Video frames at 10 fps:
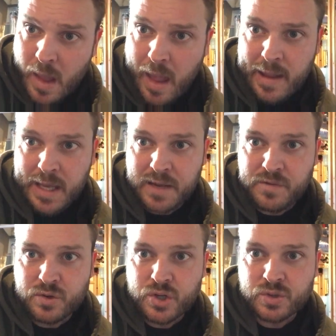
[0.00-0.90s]
And if
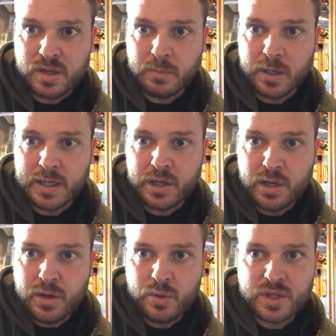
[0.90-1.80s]
you choose someone
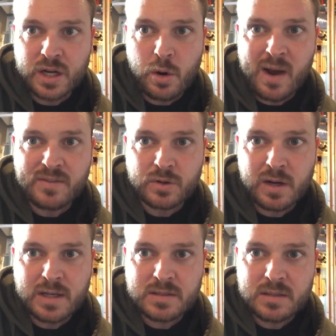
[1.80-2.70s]
who's going to go after
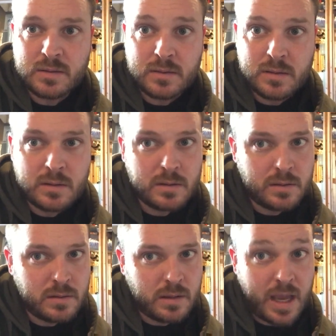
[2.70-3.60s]
us,
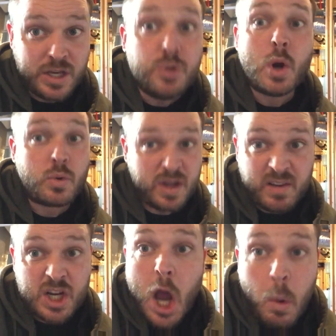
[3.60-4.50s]
and you don't
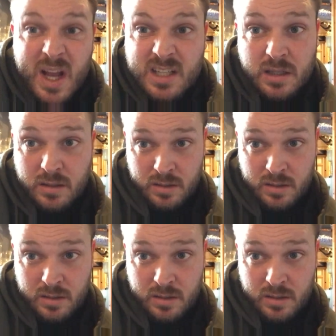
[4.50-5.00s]
even know it,